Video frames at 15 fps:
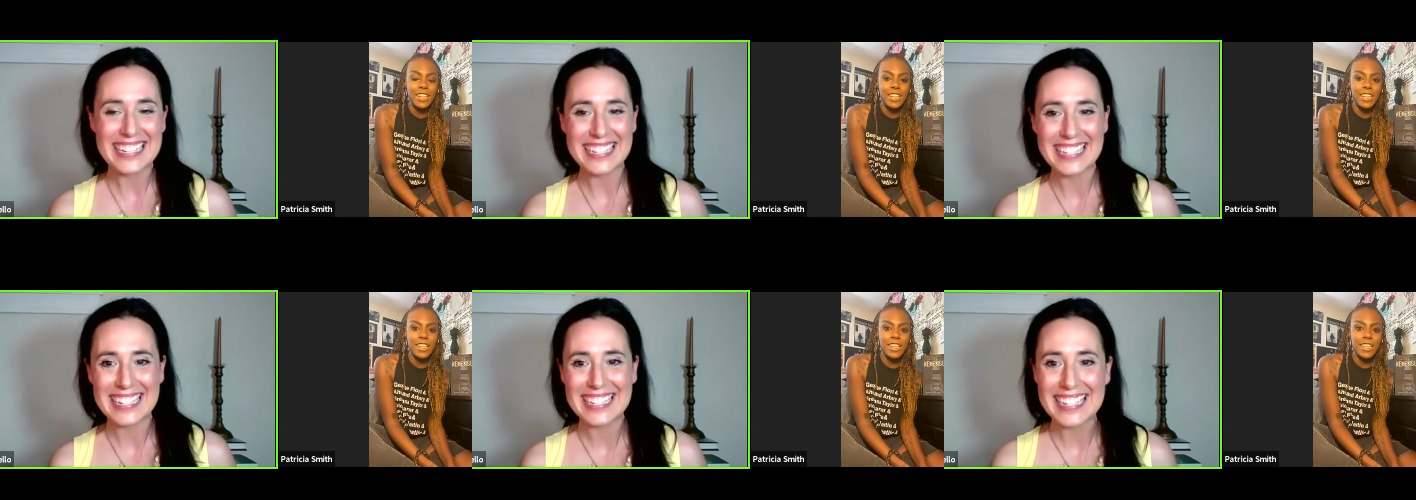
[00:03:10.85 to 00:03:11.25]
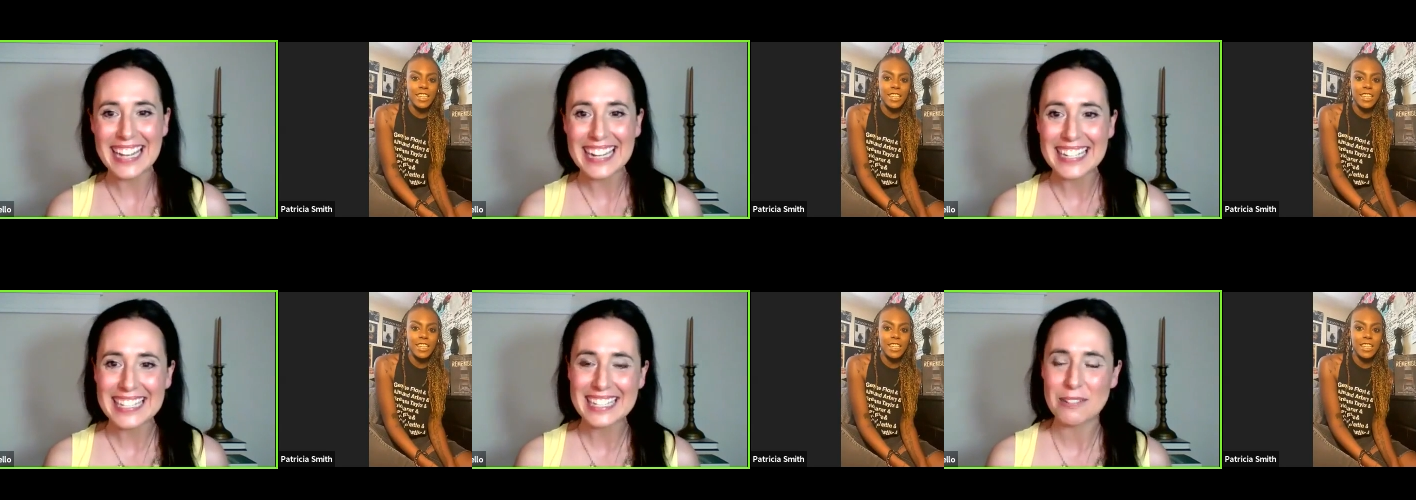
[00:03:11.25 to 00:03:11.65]
Speaker 1: She's
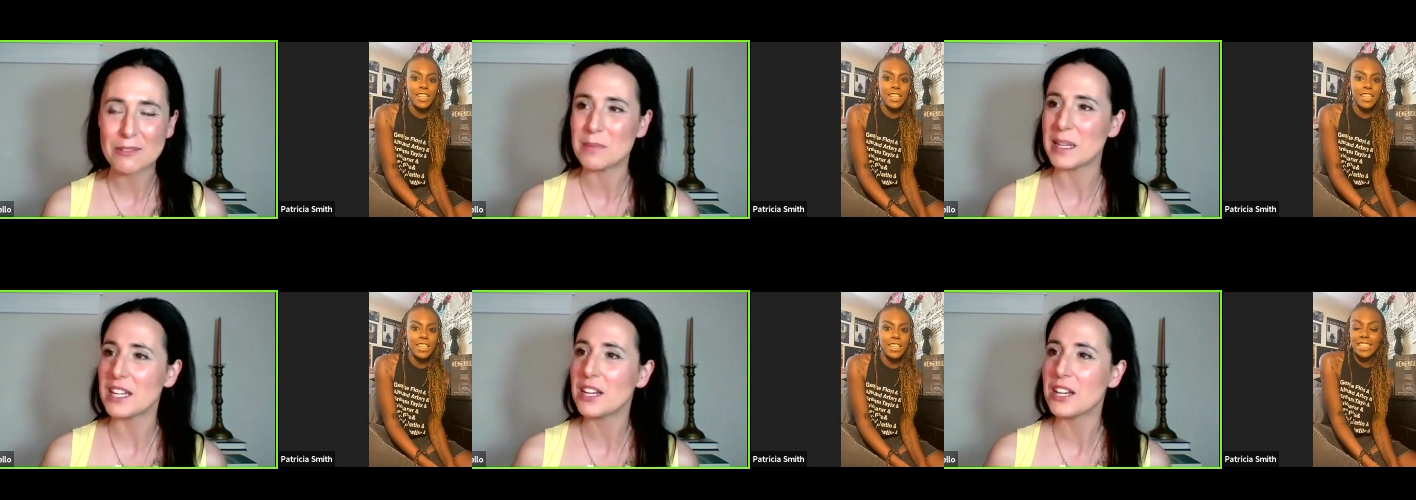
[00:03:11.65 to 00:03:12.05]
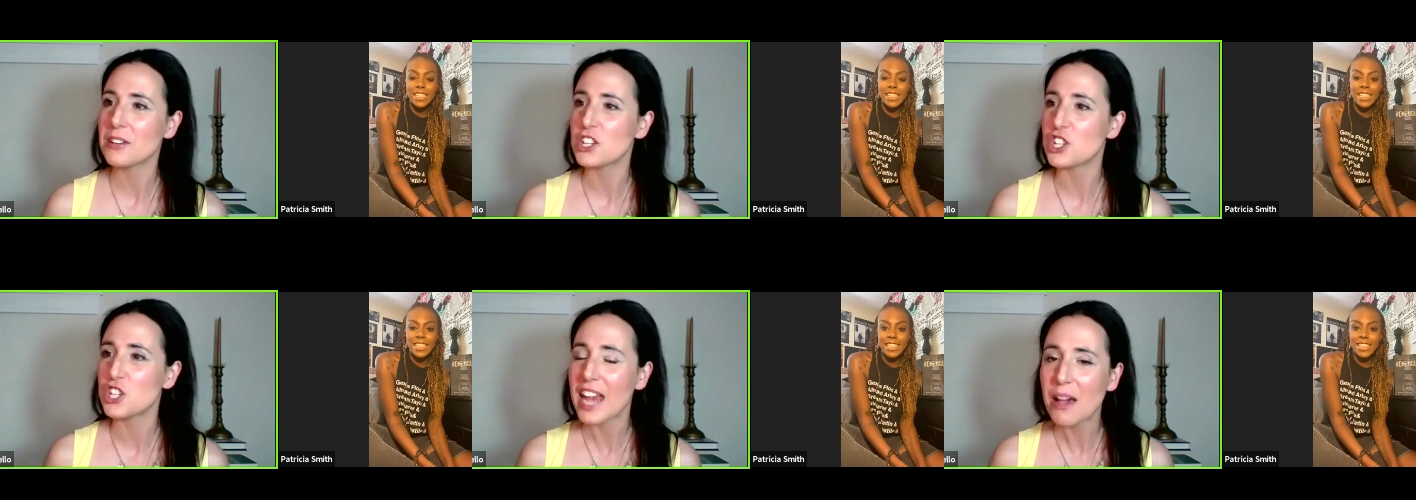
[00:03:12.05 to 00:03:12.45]
excited to be
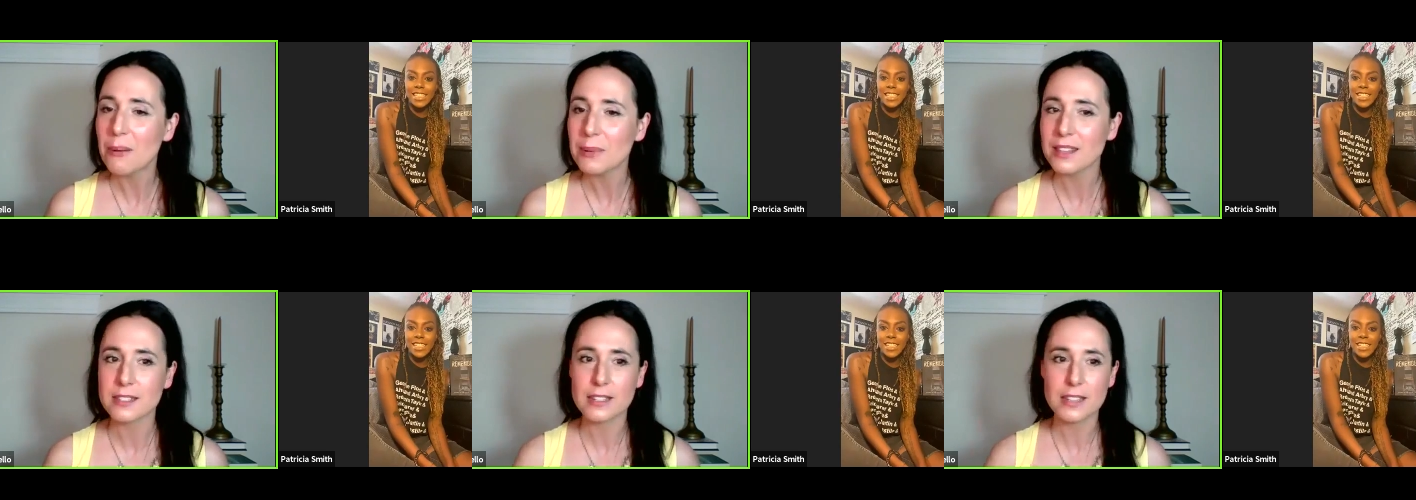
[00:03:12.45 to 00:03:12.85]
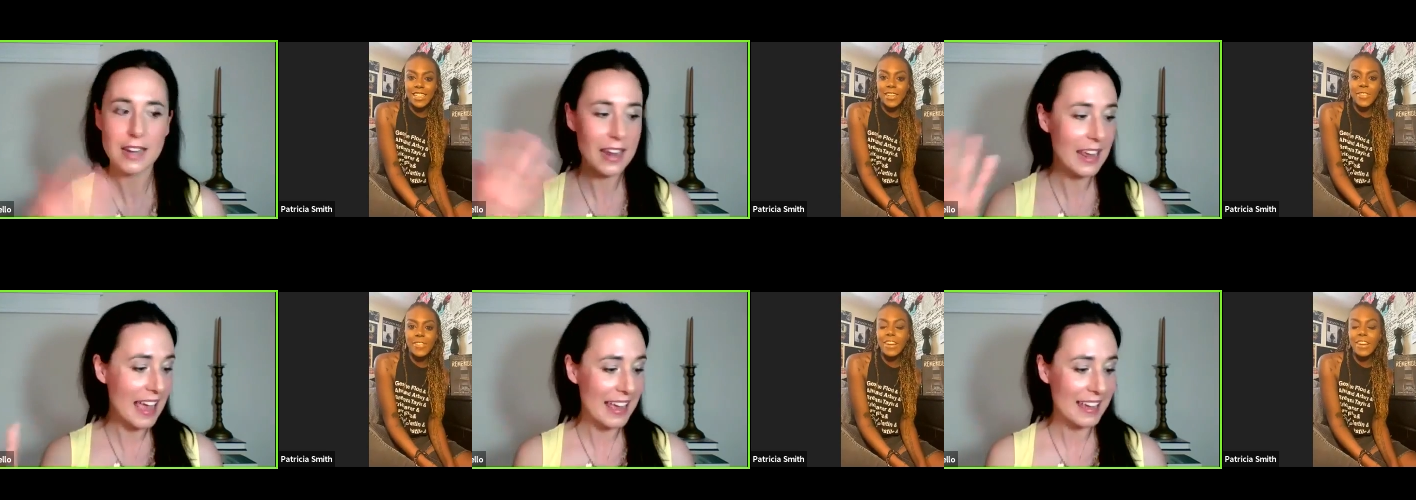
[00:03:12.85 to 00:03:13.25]
here to chat with us
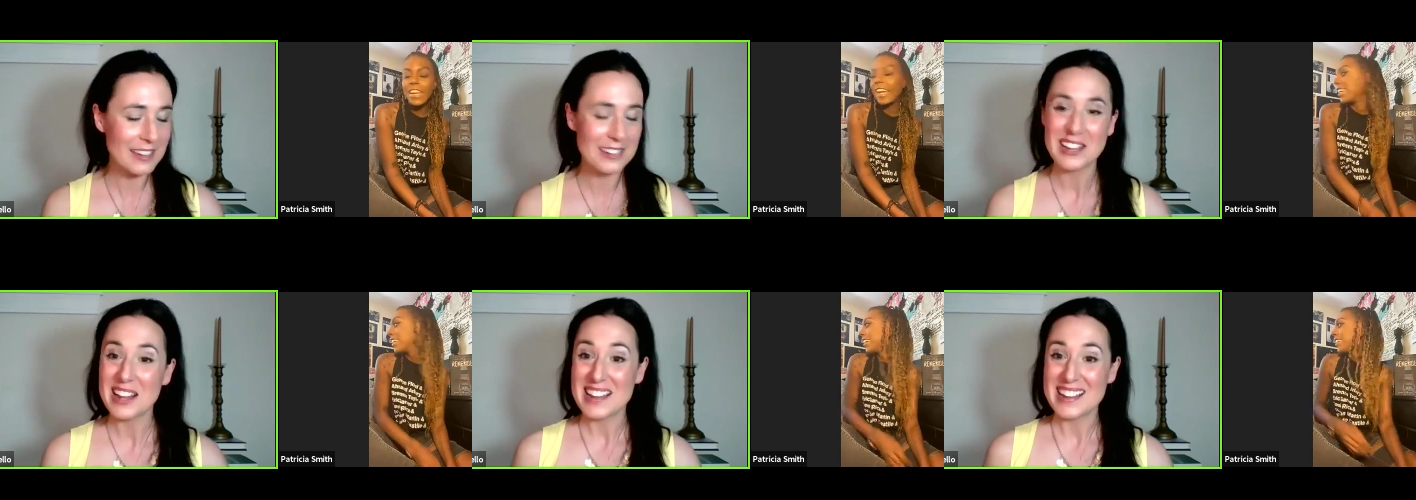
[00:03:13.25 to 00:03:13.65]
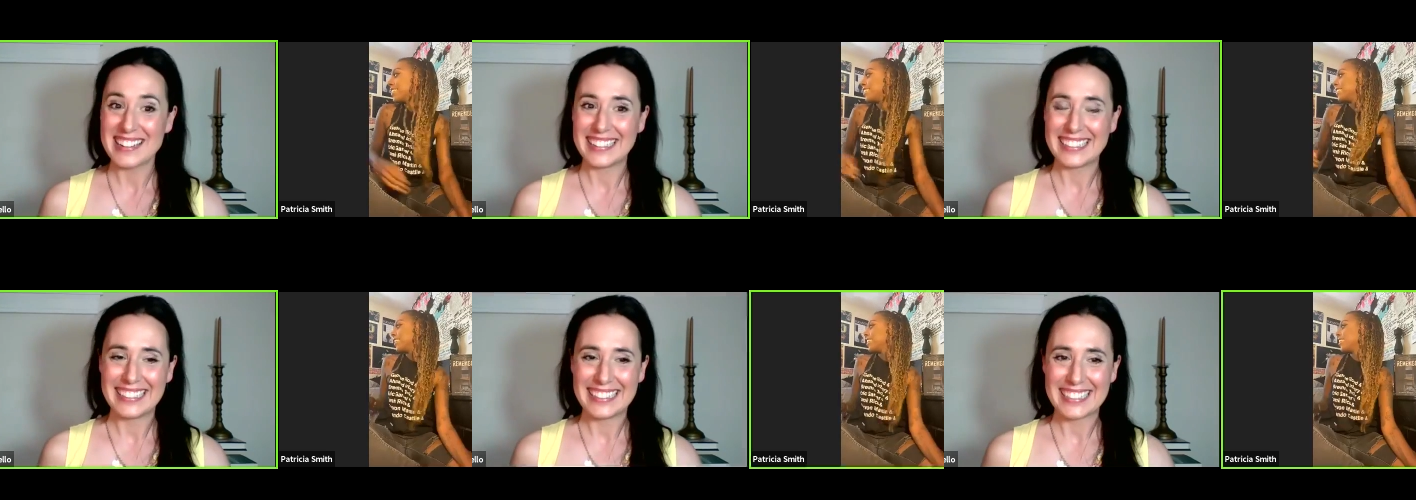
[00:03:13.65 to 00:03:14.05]
today.
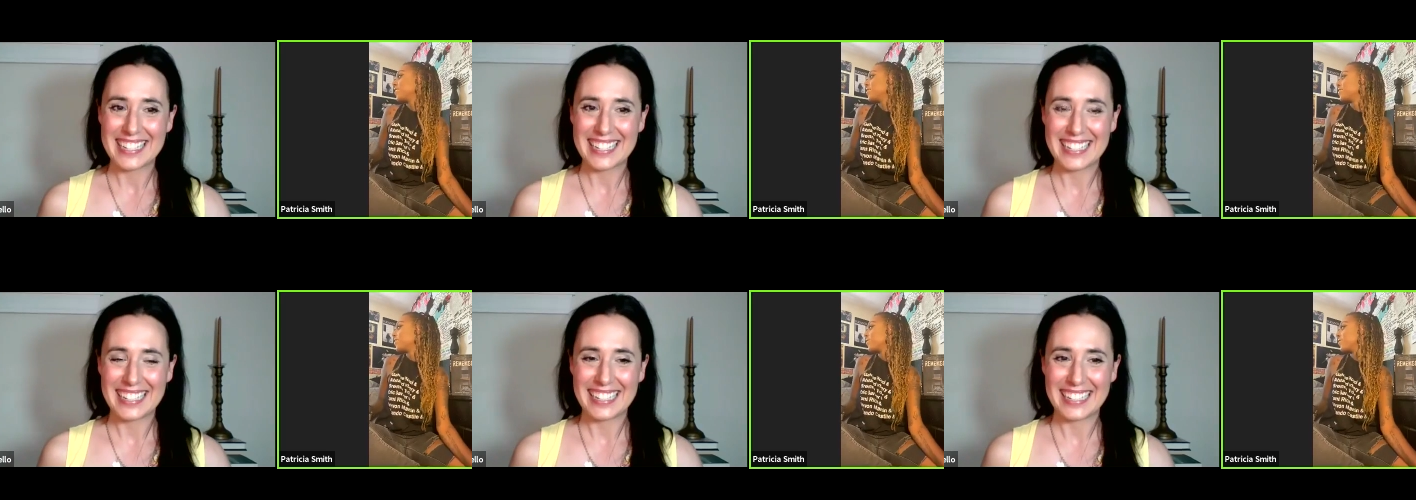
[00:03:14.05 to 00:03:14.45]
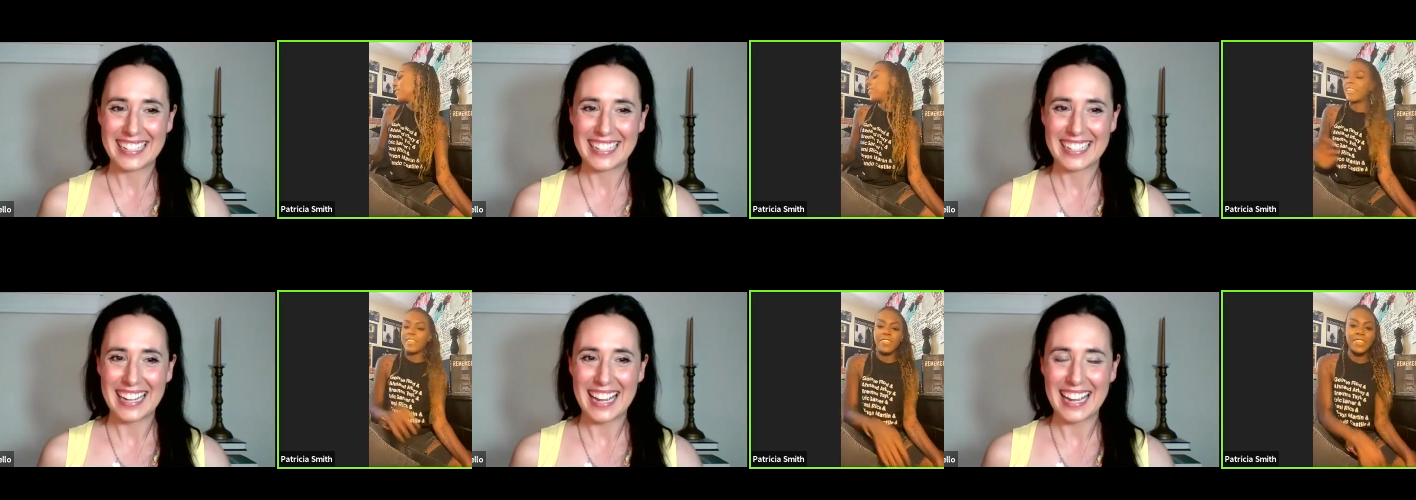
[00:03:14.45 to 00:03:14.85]
Wait, and, I,
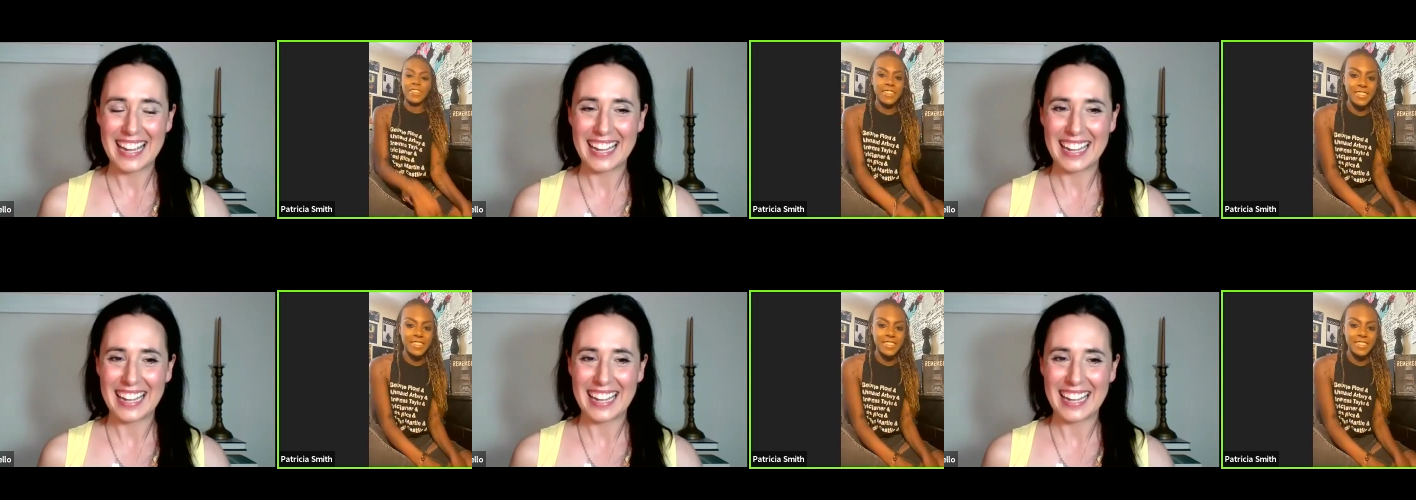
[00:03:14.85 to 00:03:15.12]
whatever.